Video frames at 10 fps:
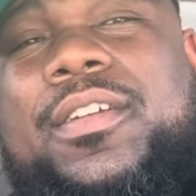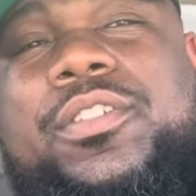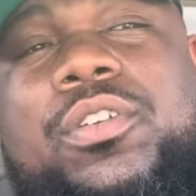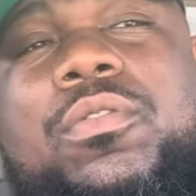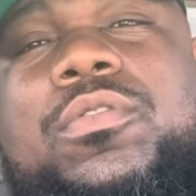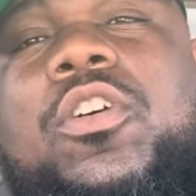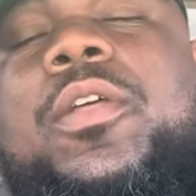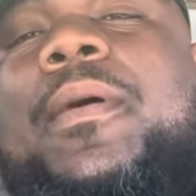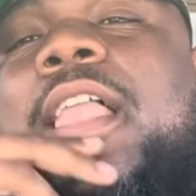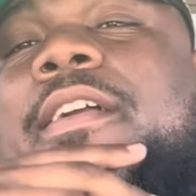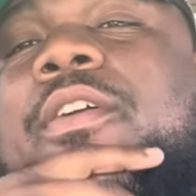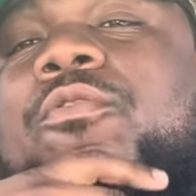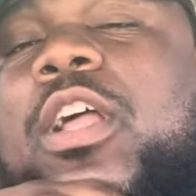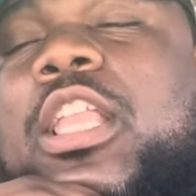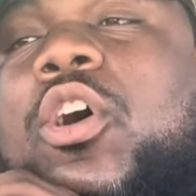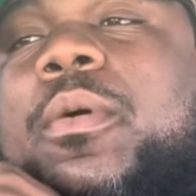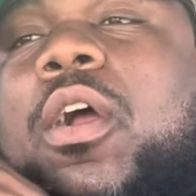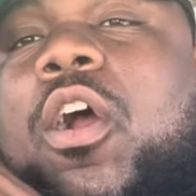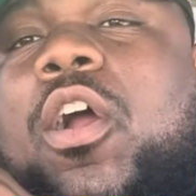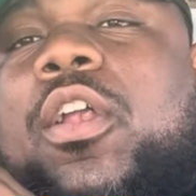Two, Tony Pollard can run a little bit
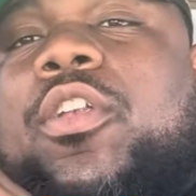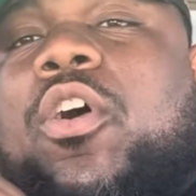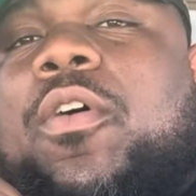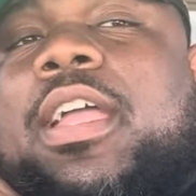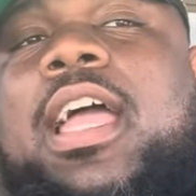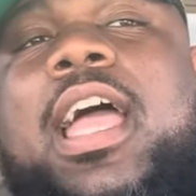harder knowing